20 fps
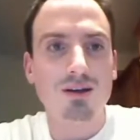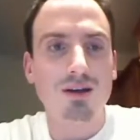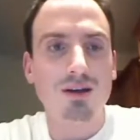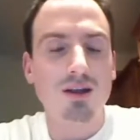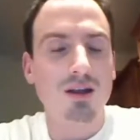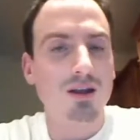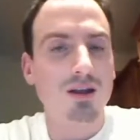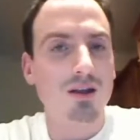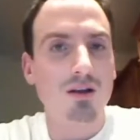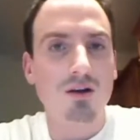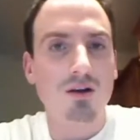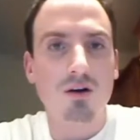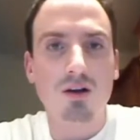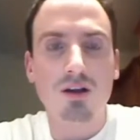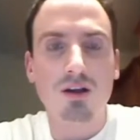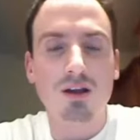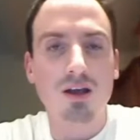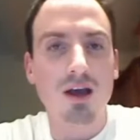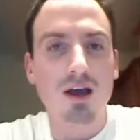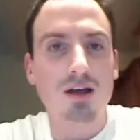
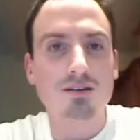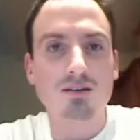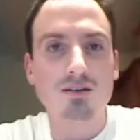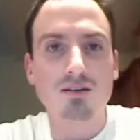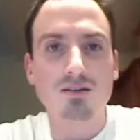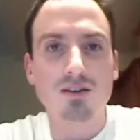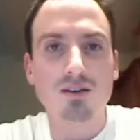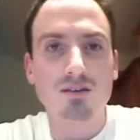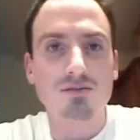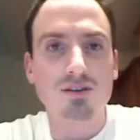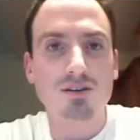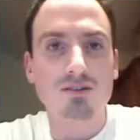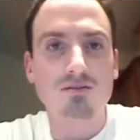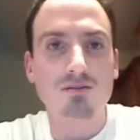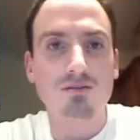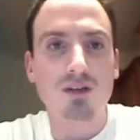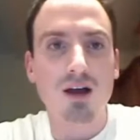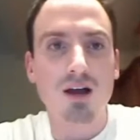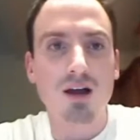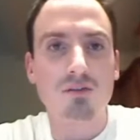And, guys on the
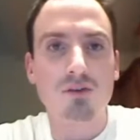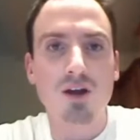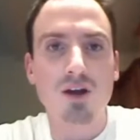defensive line are